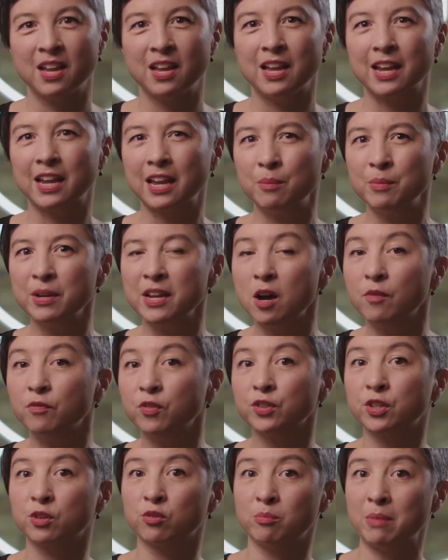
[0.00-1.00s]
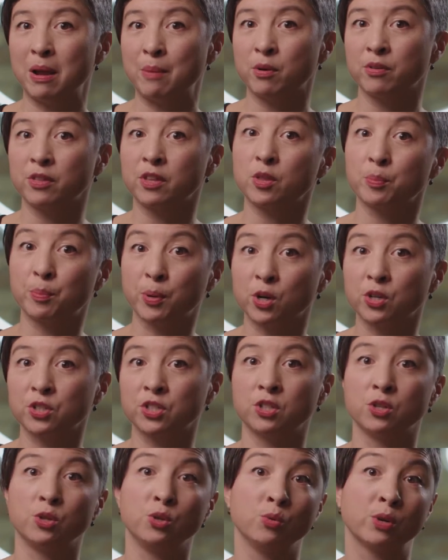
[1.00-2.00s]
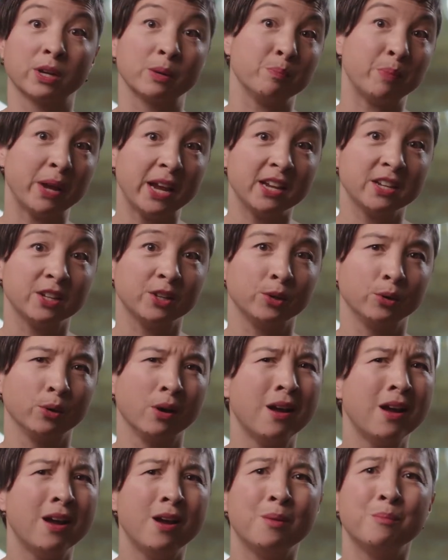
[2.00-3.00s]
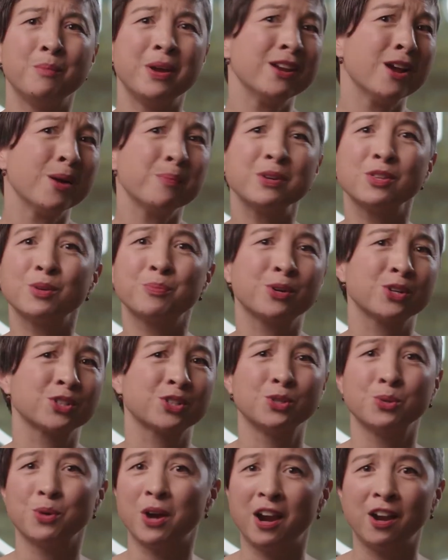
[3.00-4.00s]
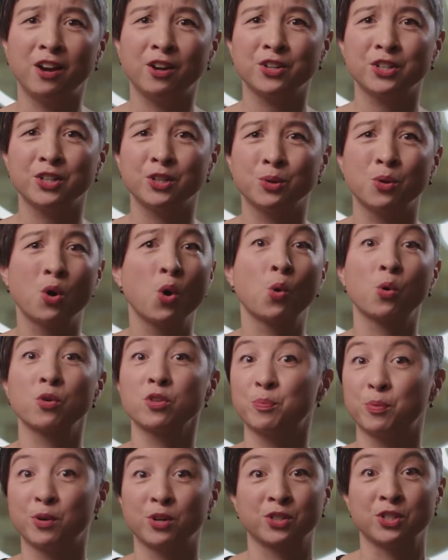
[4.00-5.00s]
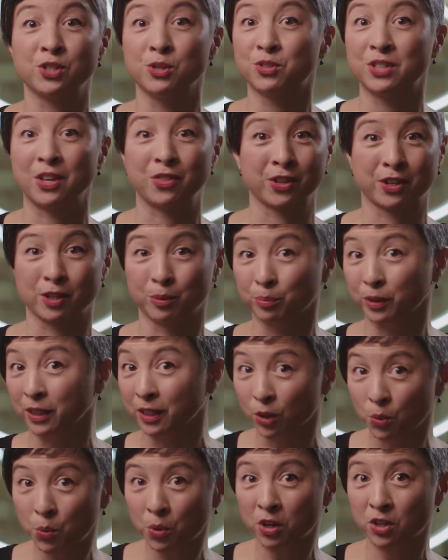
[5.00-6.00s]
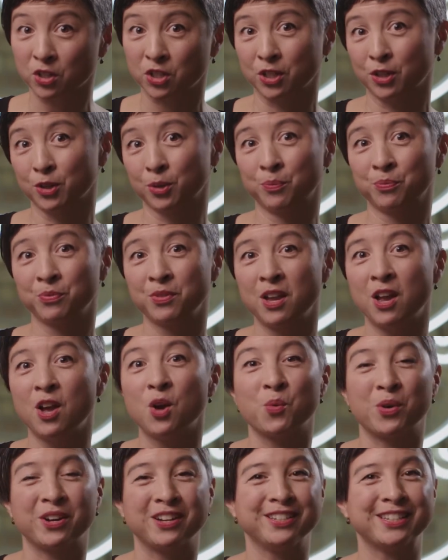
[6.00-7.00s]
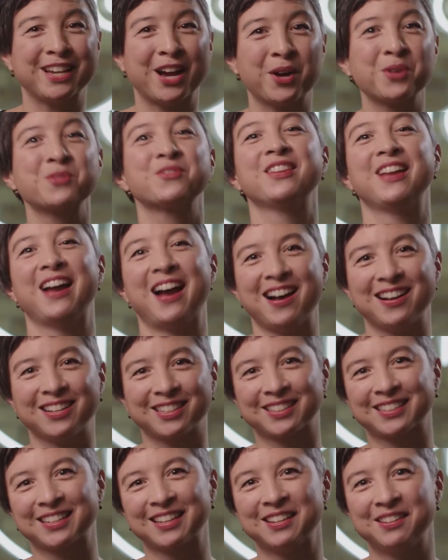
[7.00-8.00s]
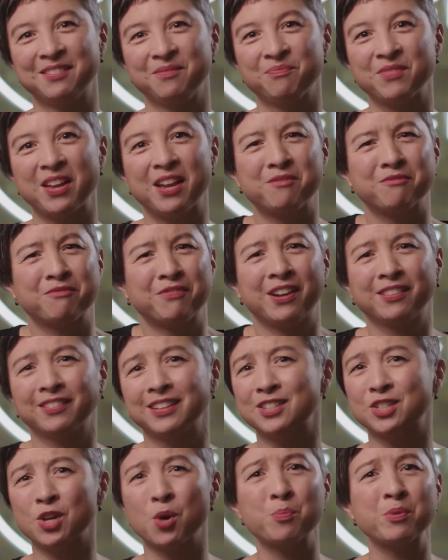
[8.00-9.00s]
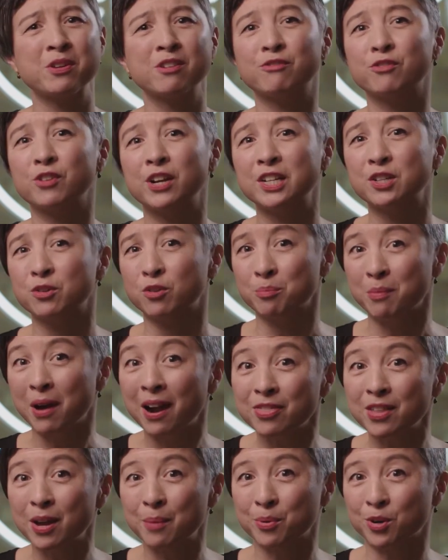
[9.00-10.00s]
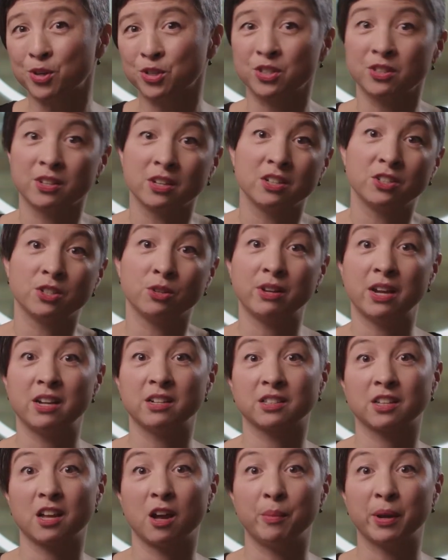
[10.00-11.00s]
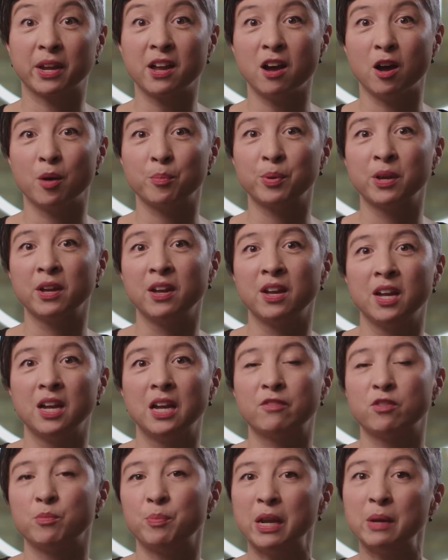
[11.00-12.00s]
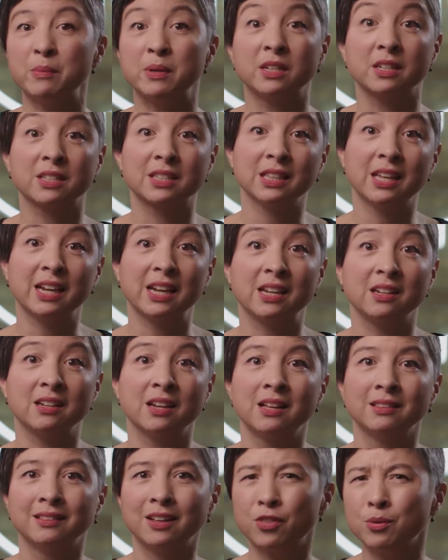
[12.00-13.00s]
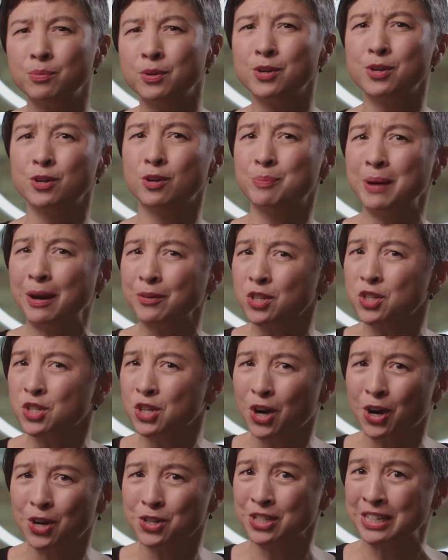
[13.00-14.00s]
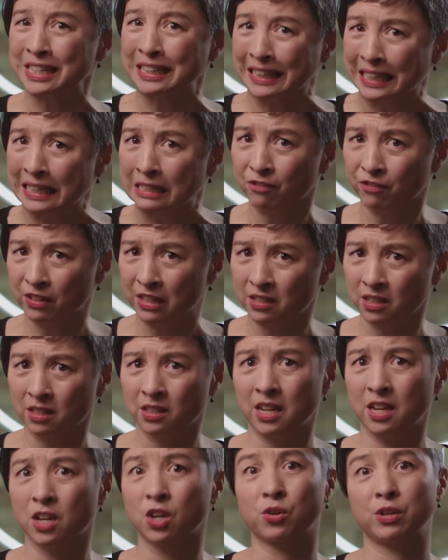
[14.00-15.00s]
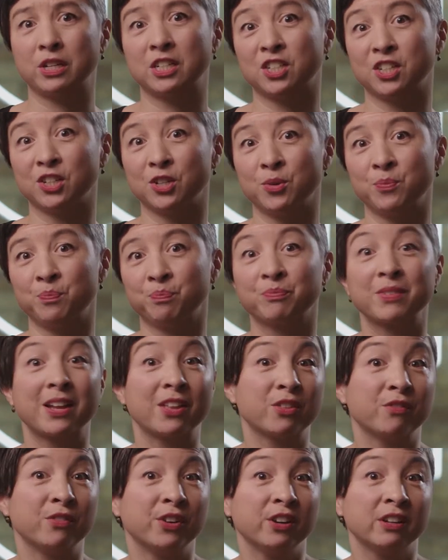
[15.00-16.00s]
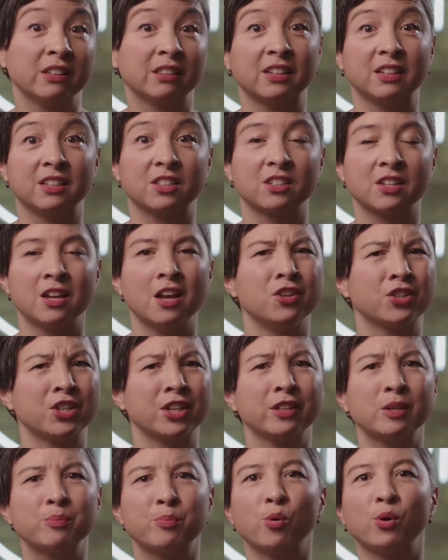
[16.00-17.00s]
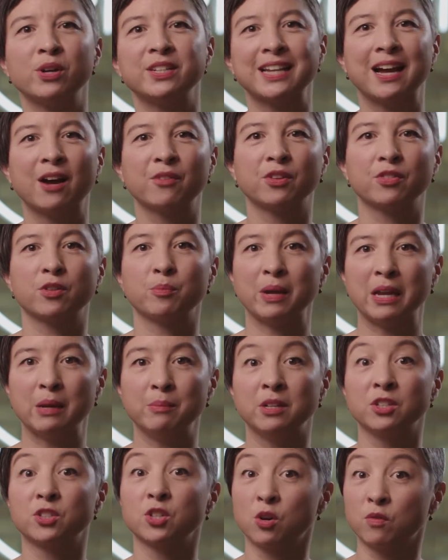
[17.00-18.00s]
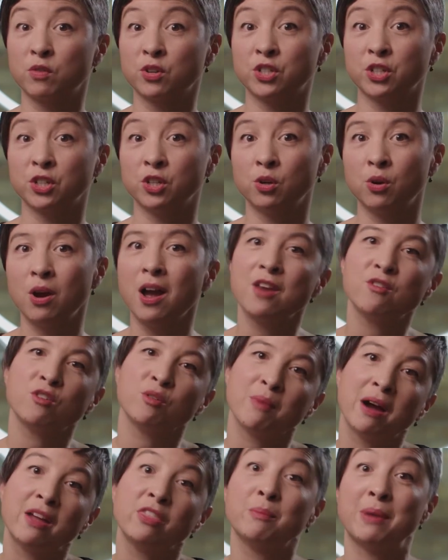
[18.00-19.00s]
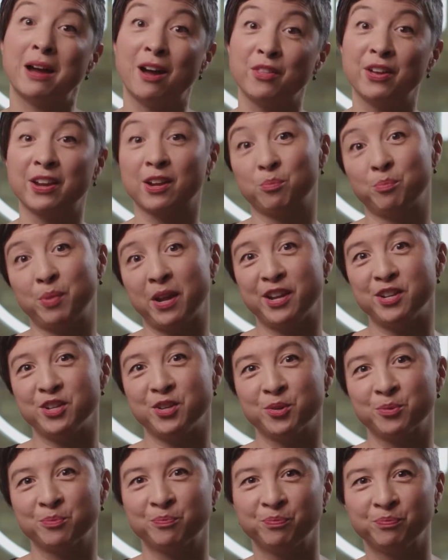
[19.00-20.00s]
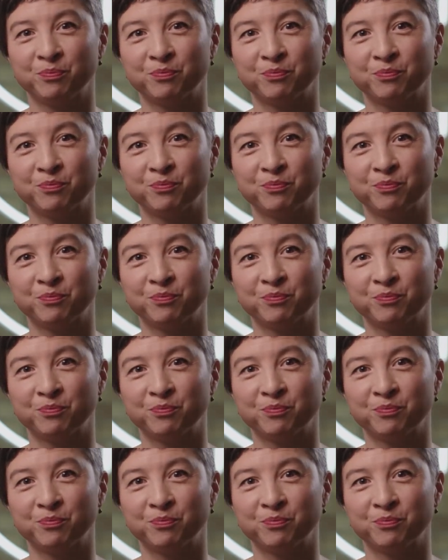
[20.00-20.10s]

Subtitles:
It can be helpful to remember that the person who can pay you may not be the person who hired you or the person you sent the completed work to. When in doubt, ask. And finally, don't be afraid to remind that person that a due date is coming up. If a payment is late, let them know you're about to charge any late fees that they agreed to. At the very least, gently point out that the payment is overdue and remind them how they can pay you.